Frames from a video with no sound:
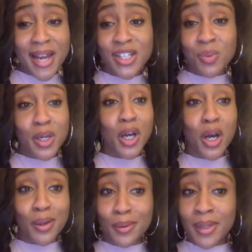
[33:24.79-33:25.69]
I just want to
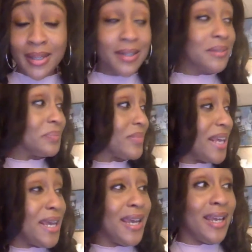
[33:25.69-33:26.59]
go
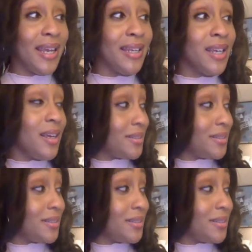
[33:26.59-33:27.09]
and